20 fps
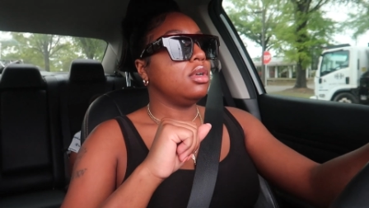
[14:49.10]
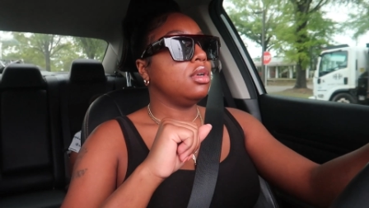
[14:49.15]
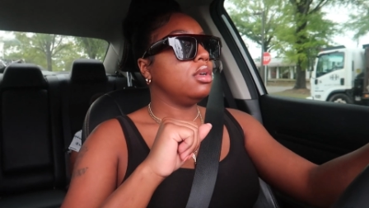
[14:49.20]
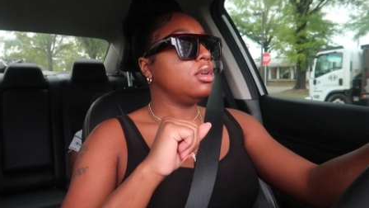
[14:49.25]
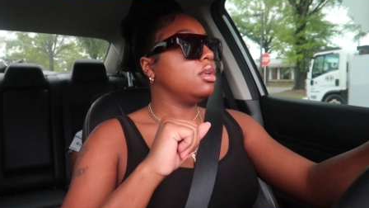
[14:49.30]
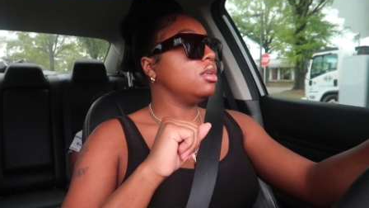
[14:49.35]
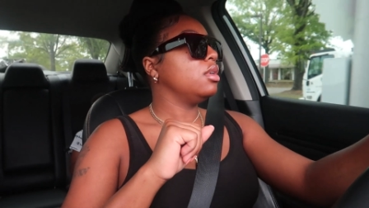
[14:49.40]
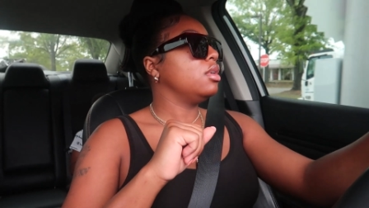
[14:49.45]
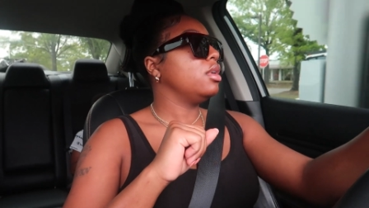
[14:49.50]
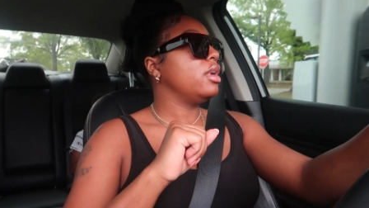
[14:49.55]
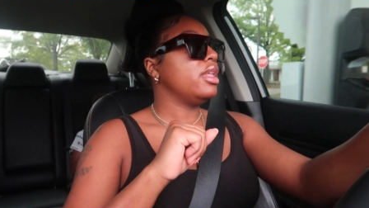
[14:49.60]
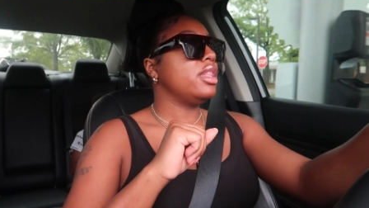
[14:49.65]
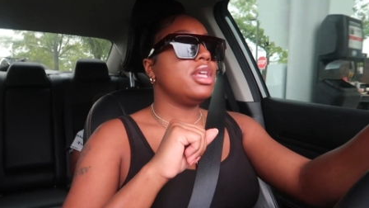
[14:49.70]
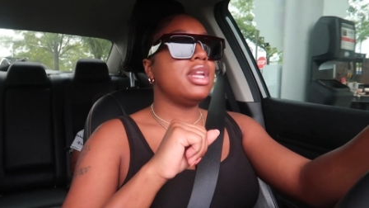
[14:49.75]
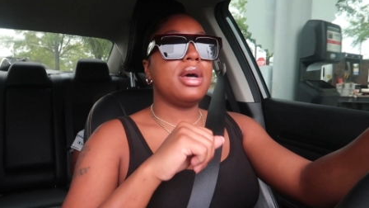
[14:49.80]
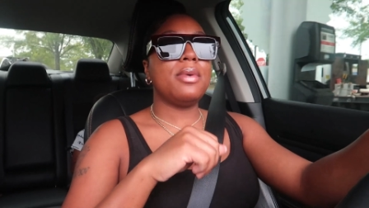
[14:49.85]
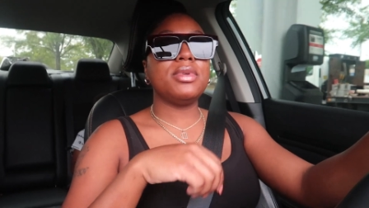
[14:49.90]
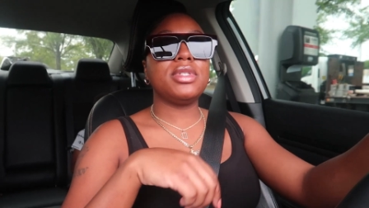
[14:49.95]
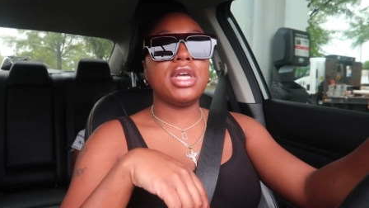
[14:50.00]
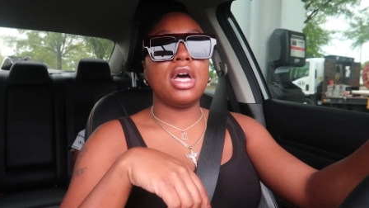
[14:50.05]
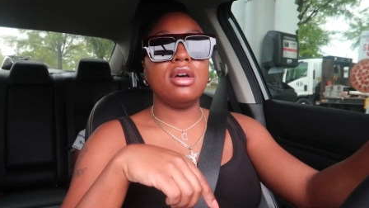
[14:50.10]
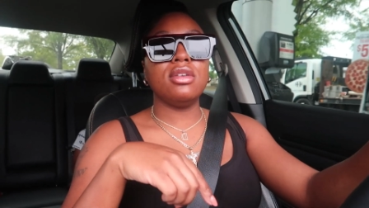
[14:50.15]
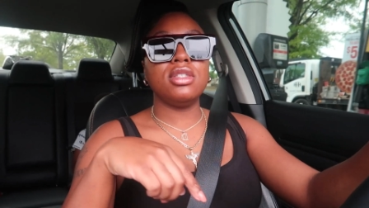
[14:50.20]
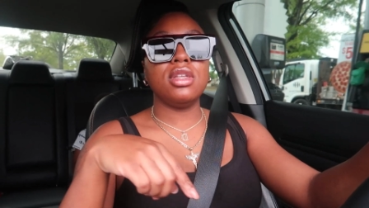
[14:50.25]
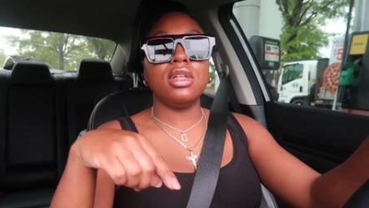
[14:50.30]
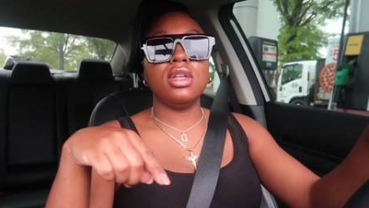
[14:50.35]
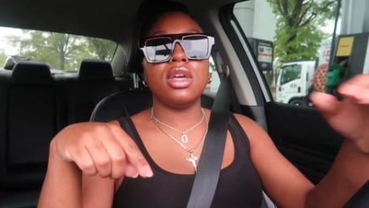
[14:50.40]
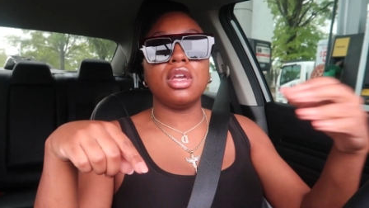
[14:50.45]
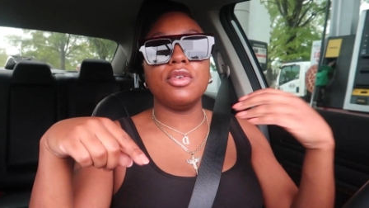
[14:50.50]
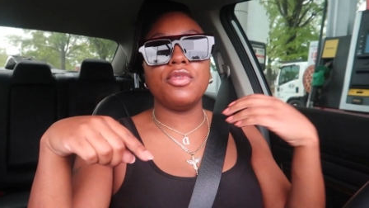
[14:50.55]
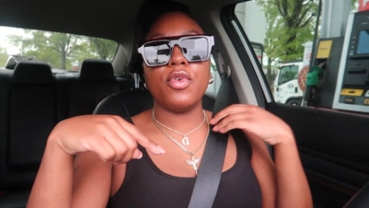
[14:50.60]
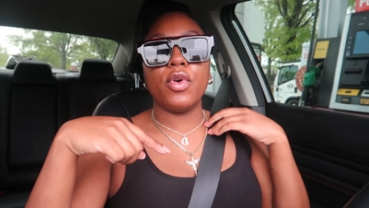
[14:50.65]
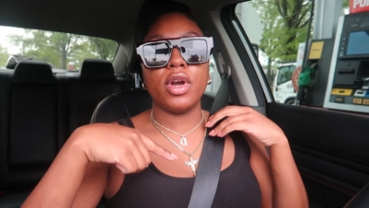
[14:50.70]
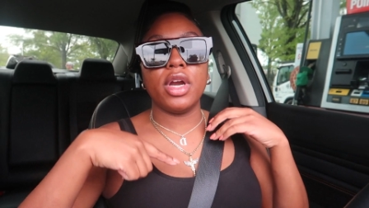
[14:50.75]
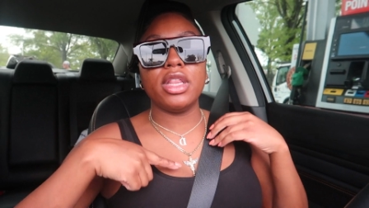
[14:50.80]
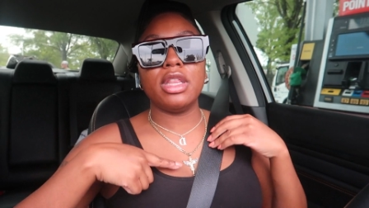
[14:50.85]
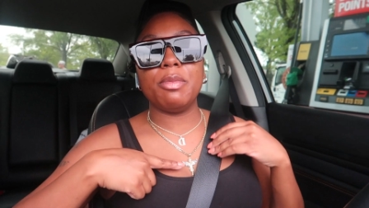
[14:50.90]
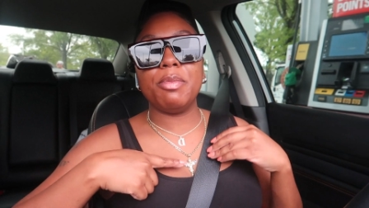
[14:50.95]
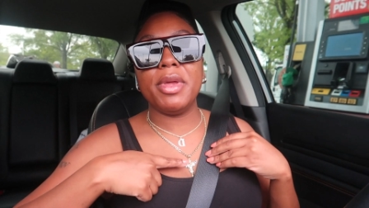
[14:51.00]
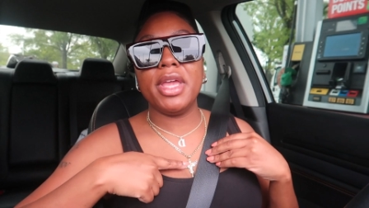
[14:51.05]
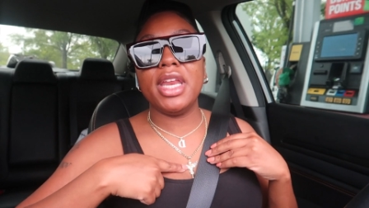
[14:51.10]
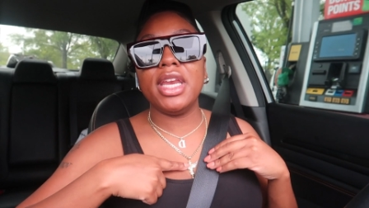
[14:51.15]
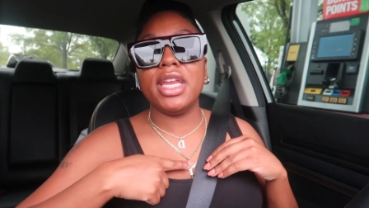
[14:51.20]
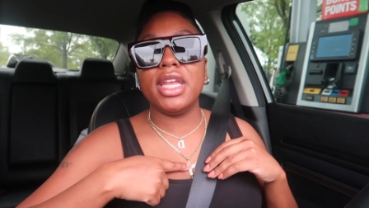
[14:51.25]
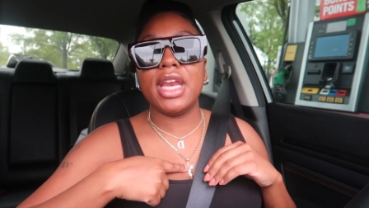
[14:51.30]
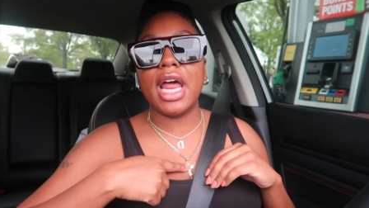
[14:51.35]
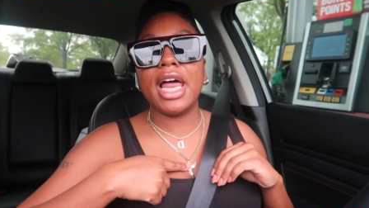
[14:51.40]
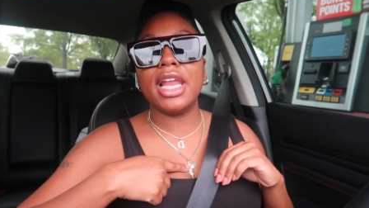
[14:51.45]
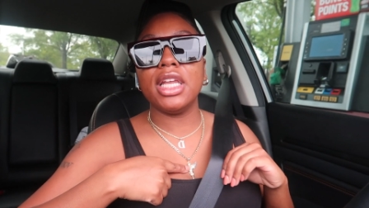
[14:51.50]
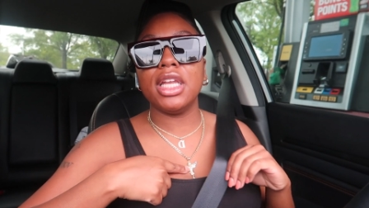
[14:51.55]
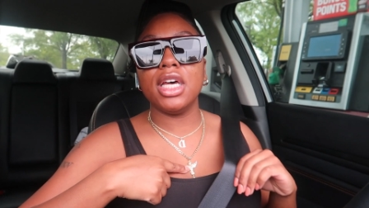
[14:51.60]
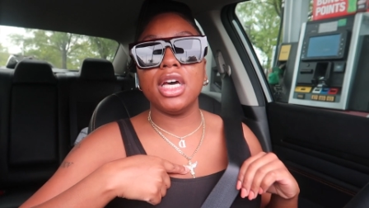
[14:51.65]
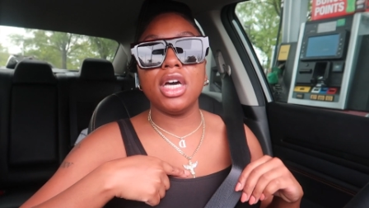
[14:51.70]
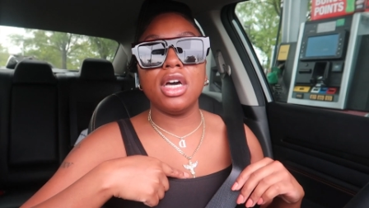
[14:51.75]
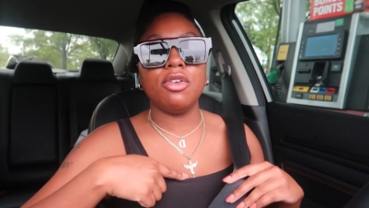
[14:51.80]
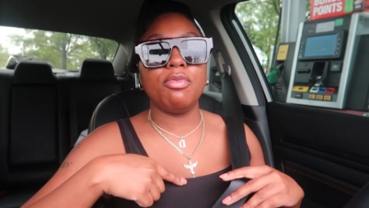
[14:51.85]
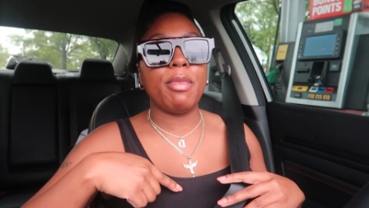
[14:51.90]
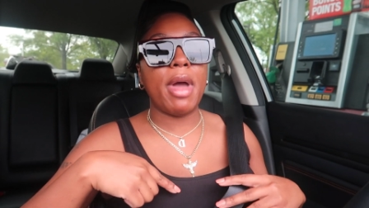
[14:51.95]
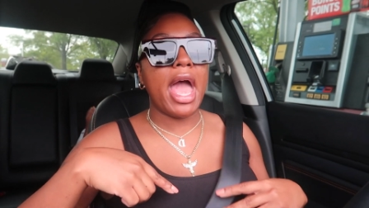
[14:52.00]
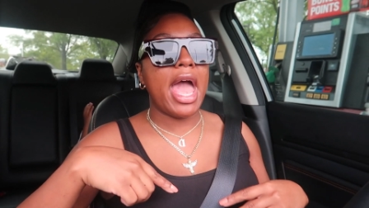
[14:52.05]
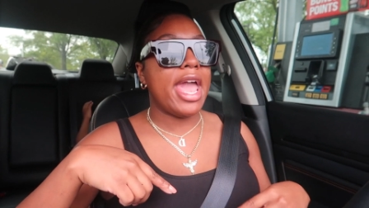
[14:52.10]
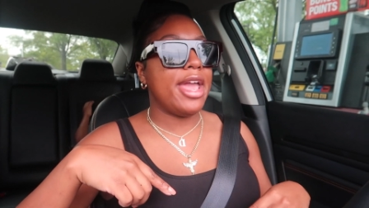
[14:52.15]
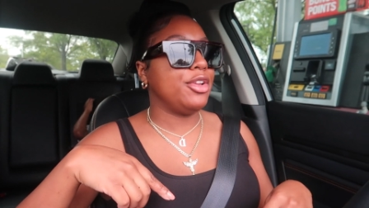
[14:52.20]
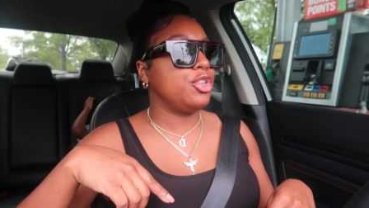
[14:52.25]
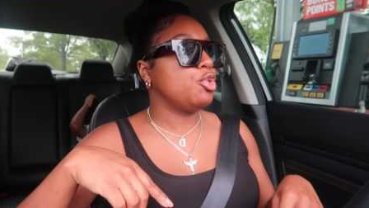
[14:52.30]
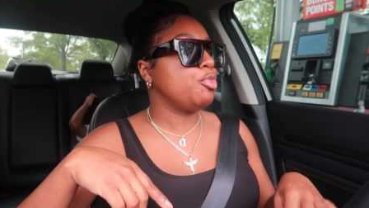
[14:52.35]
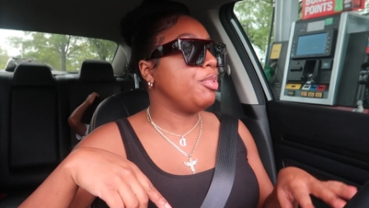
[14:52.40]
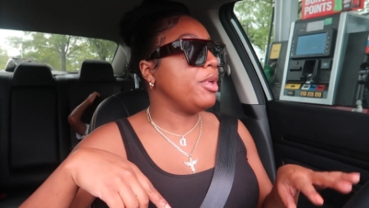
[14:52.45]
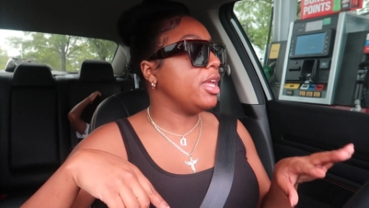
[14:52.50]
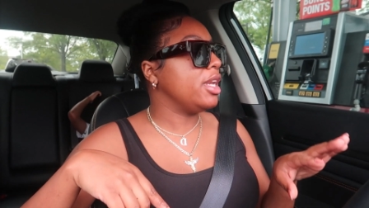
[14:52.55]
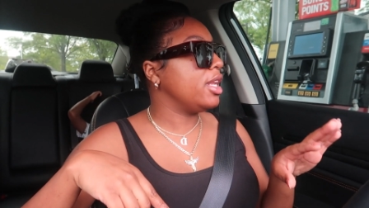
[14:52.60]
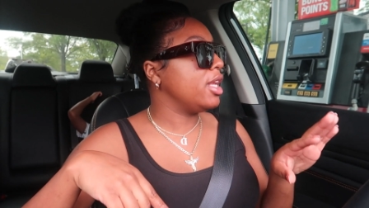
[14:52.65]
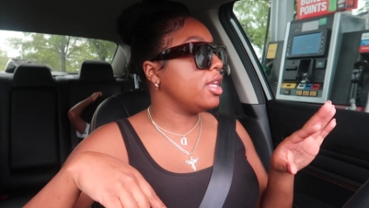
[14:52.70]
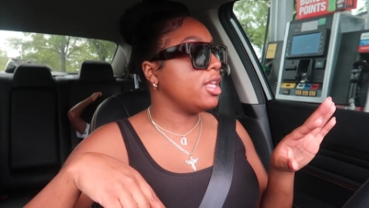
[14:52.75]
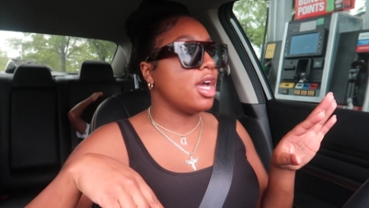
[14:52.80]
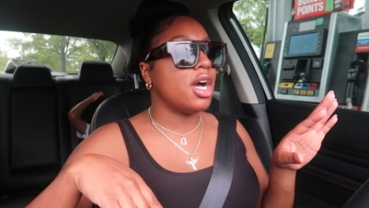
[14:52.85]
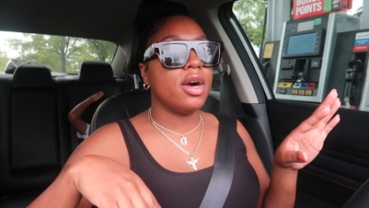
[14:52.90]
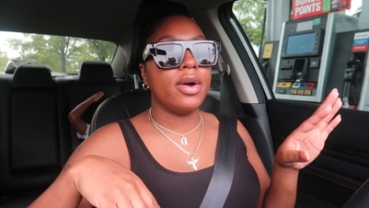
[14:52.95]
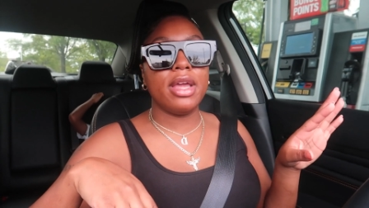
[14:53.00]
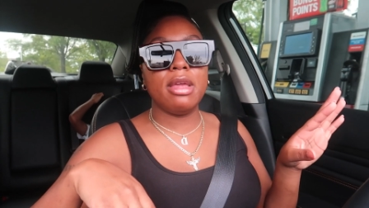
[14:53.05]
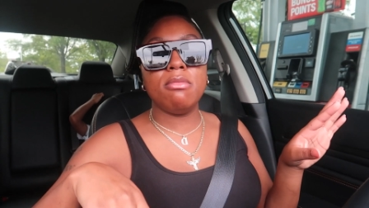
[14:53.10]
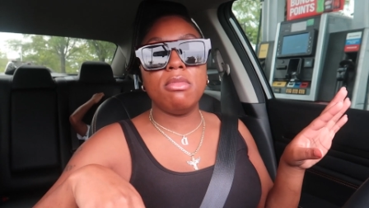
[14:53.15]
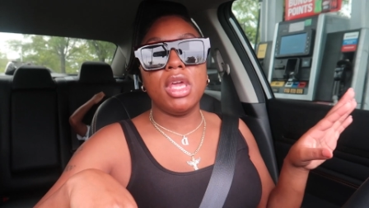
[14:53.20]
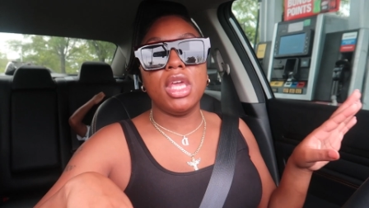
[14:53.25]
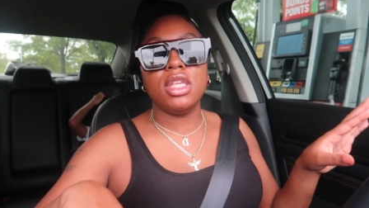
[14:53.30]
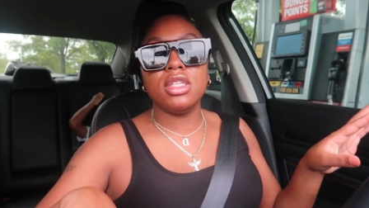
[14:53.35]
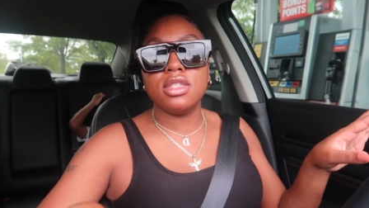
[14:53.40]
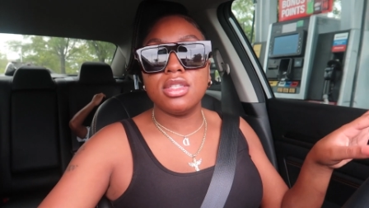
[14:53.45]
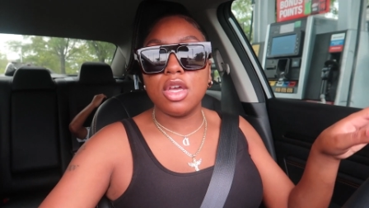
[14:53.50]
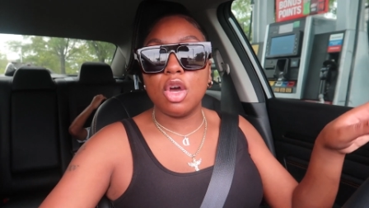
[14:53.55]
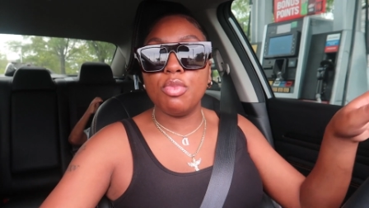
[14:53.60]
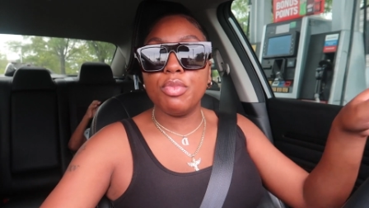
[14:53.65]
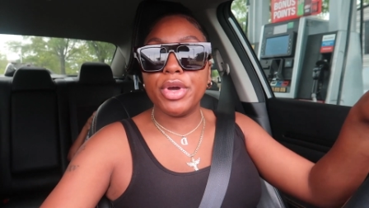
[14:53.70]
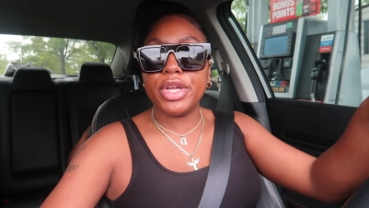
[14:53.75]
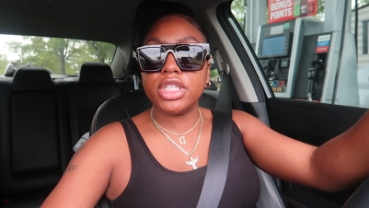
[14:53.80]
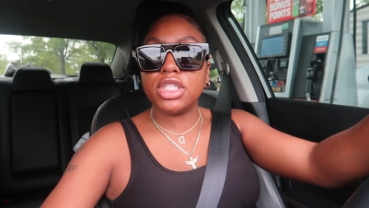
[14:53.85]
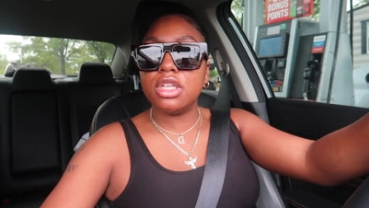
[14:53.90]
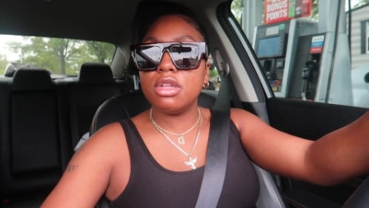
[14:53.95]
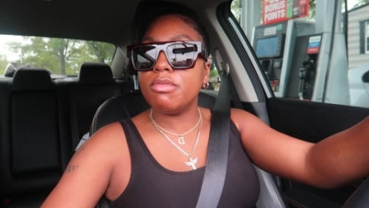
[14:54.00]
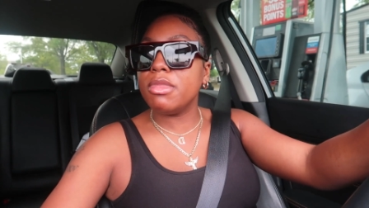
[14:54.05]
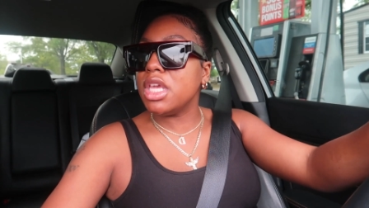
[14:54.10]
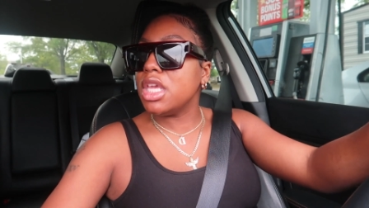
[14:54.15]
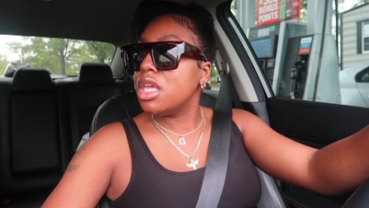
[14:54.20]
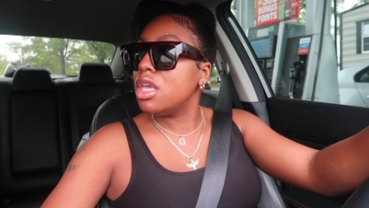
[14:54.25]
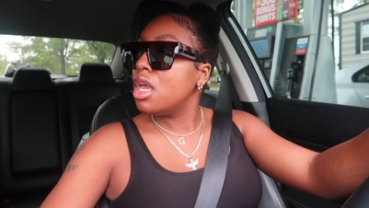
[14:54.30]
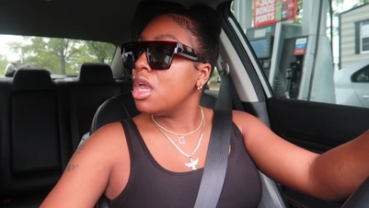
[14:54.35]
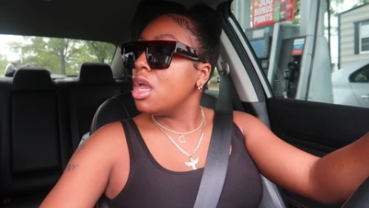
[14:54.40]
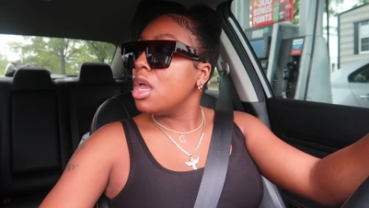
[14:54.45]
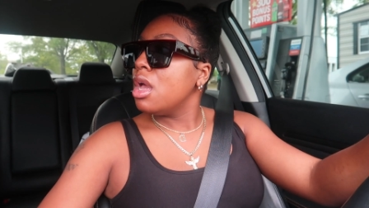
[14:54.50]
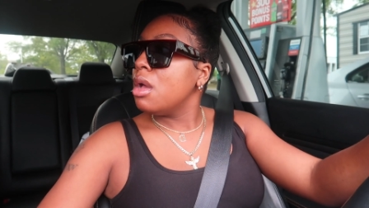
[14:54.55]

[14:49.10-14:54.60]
and then i was also looking for another pendant i love my angel pendant y'all it means so much to me